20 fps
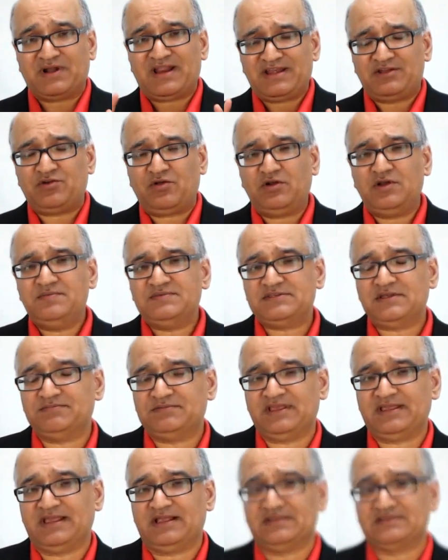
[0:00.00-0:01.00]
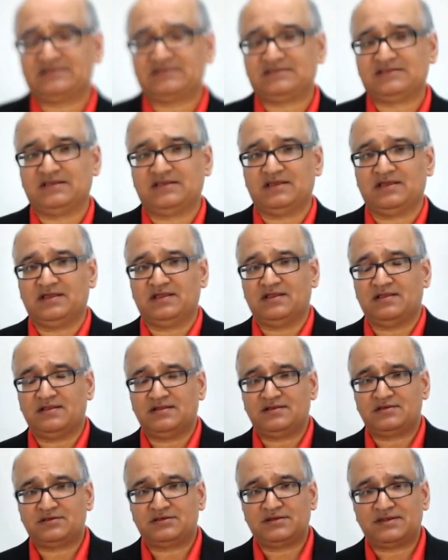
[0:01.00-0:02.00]
But I told him something else
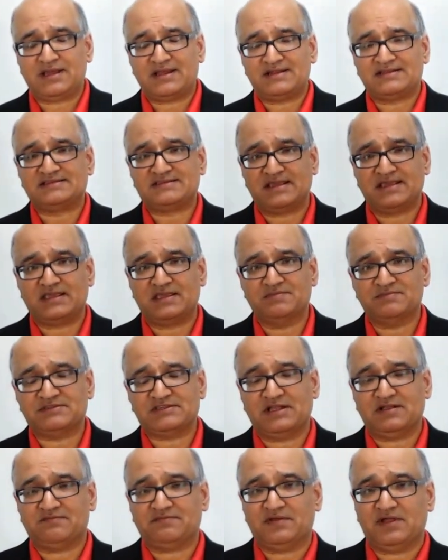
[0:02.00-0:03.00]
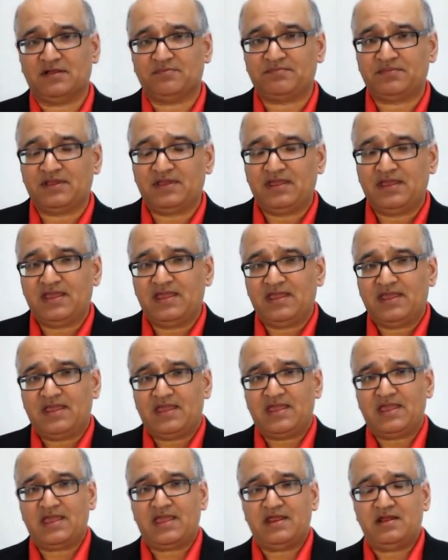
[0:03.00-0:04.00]
to kind of psych himself up.
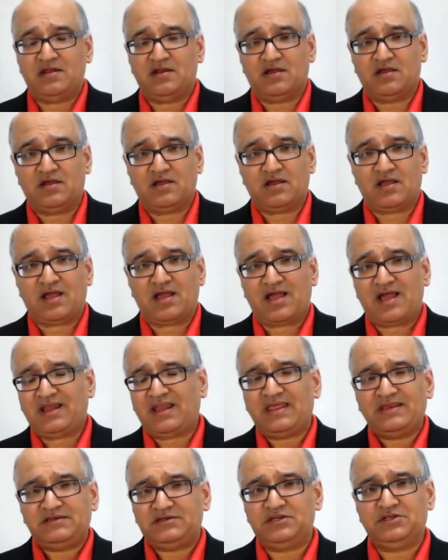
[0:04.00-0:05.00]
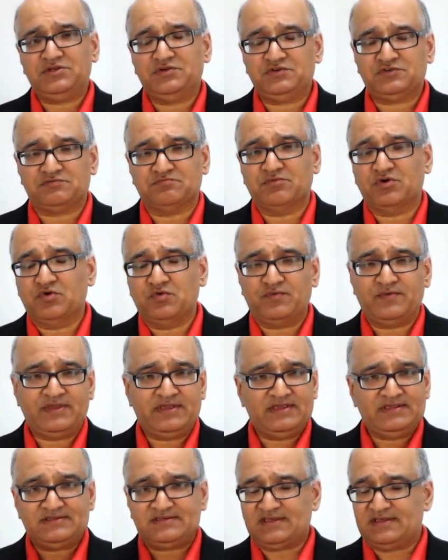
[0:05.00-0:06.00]
And I like to use
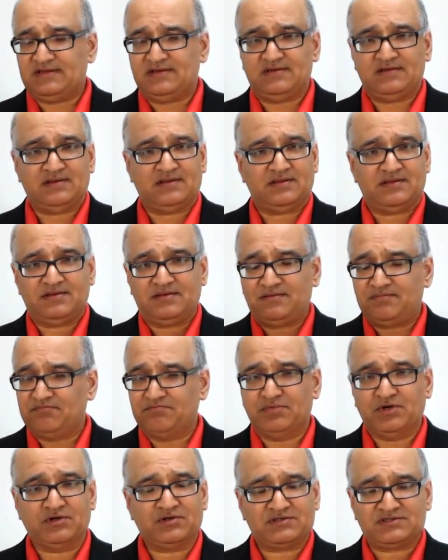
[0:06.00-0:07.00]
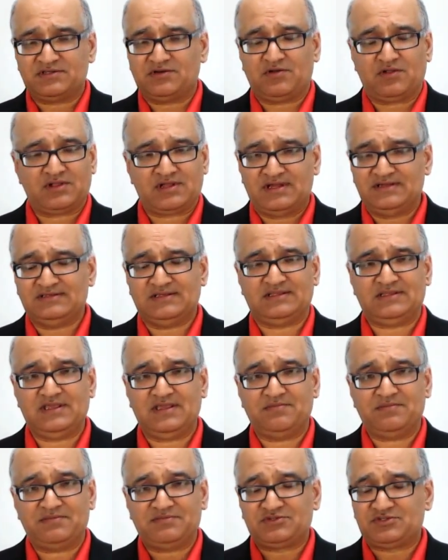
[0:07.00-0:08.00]
movies and books and all kinds of
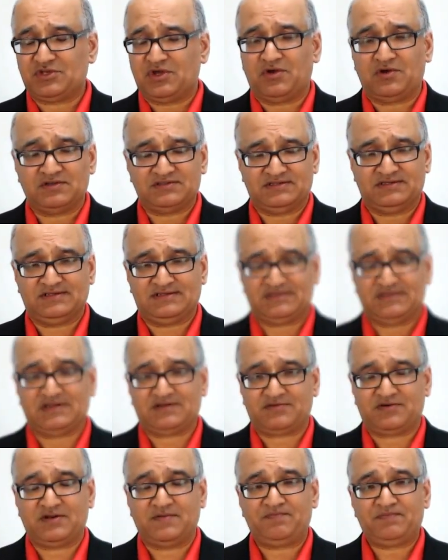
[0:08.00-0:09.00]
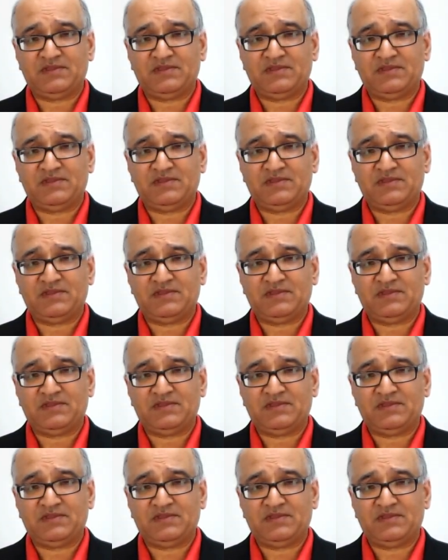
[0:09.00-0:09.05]
themes, songs, etc.